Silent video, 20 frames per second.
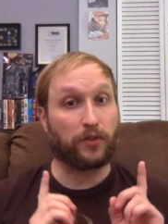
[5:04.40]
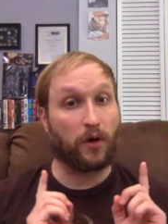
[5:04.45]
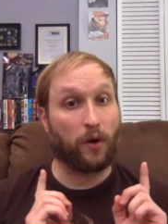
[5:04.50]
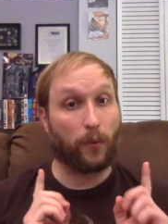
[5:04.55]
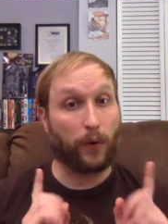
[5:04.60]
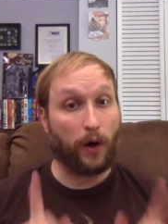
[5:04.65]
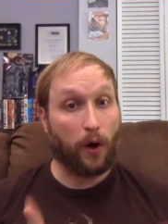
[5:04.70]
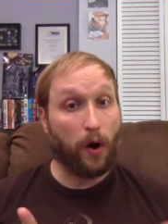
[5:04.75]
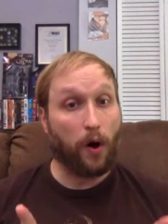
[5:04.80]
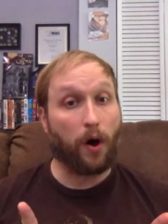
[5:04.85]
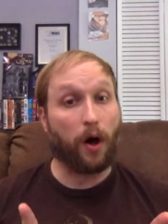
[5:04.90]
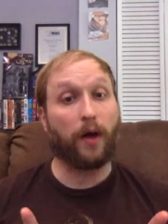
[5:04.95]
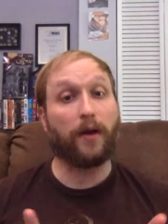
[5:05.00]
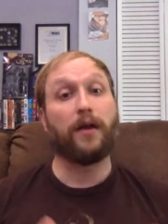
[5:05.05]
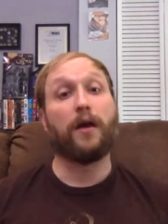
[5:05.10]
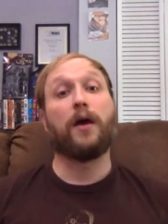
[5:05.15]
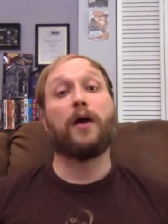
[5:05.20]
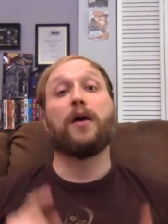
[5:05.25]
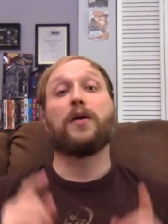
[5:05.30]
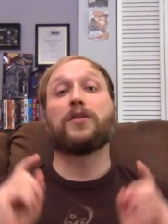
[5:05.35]
going on.
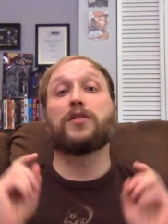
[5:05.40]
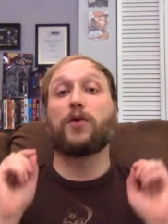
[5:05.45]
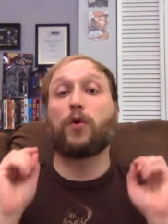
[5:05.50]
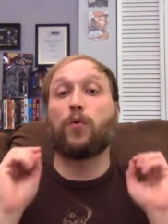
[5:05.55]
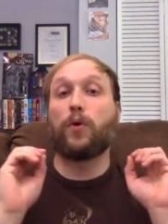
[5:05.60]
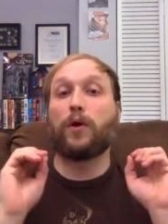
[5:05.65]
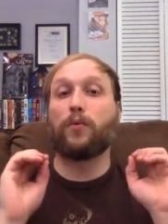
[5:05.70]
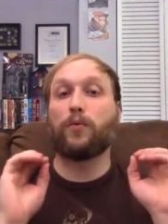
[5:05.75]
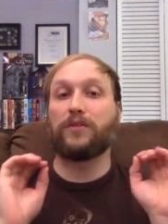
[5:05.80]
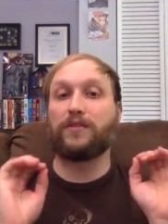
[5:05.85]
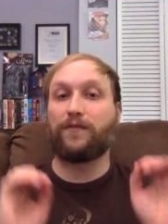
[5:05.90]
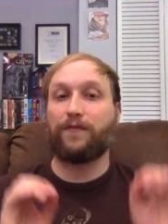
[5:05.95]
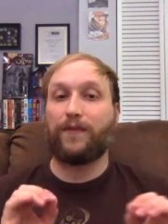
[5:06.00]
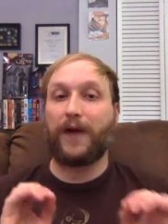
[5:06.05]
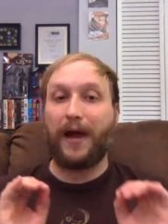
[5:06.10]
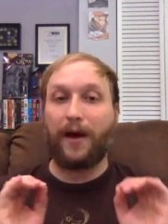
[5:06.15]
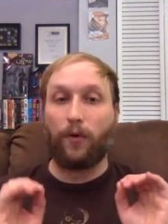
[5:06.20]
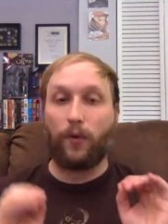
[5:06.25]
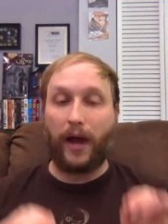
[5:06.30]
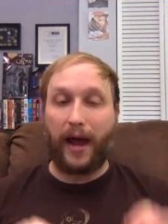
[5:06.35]
So when it was
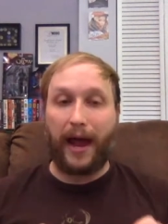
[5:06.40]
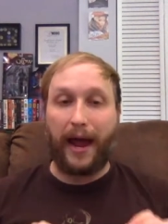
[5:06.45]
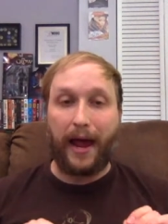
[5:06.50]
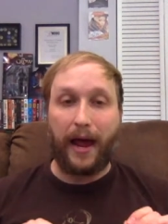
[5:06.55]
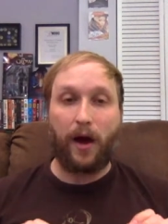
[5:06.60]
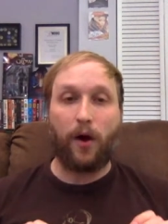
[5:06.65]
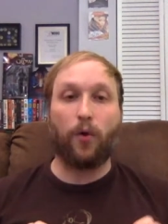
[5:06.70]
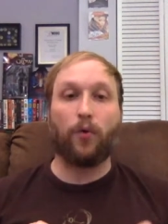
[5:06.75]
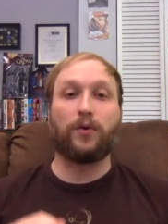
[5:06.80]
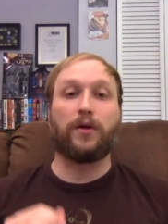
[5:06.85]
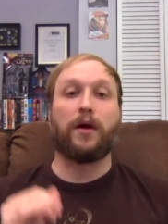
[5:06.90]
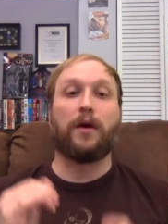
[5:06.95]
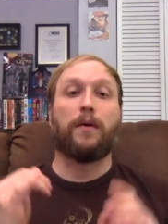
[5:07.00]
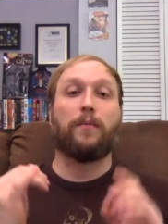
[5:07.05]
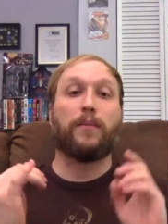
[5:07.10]
found out,